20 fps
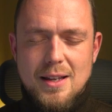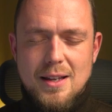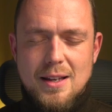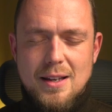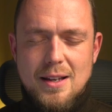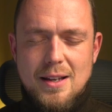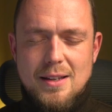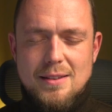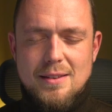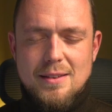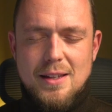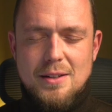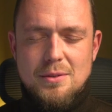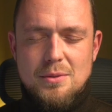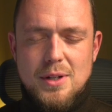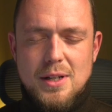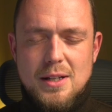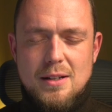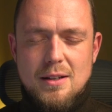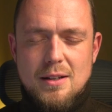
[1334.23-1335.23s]
And then
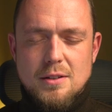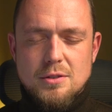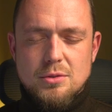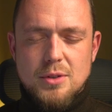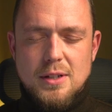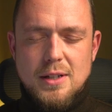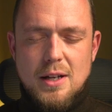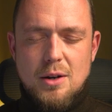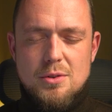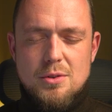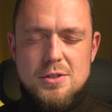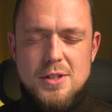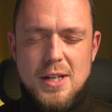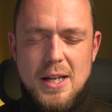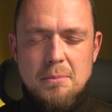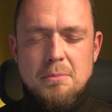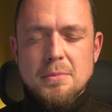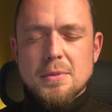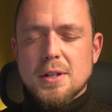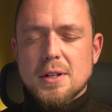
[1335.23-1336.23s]
realize, okay, now it's
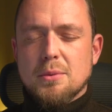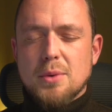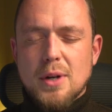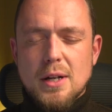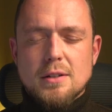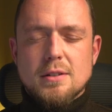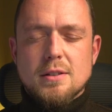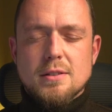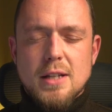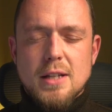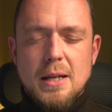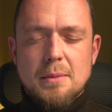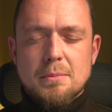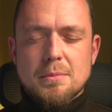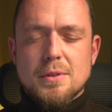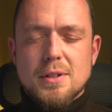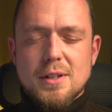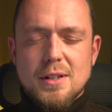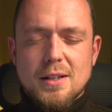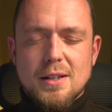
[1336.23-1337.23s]
empty. Reality is
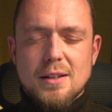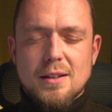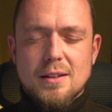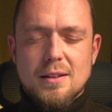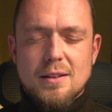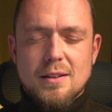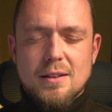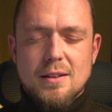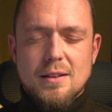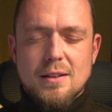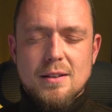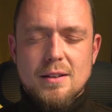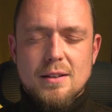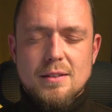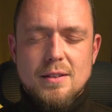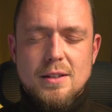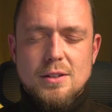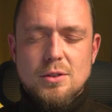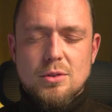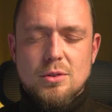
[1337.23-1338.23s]
empty. And
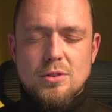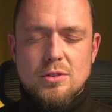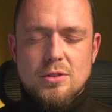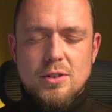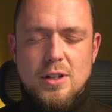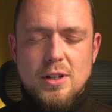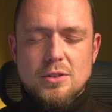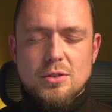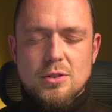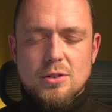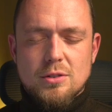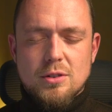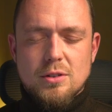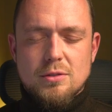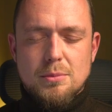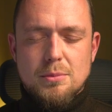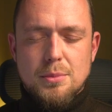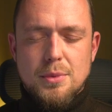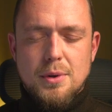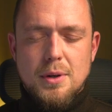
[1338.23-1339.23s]
then you can say to
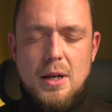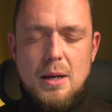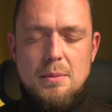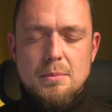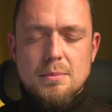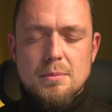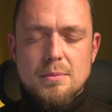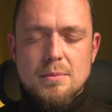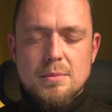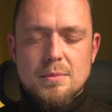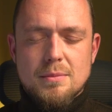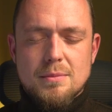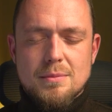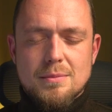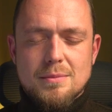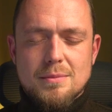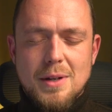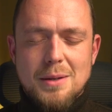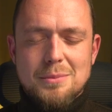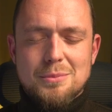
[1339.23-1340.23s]
yourself, I'm
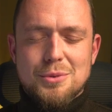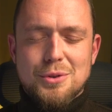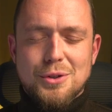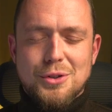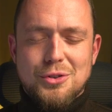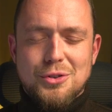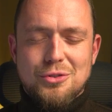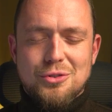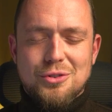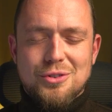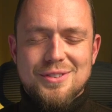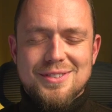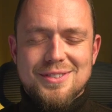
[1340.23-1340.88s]
rich.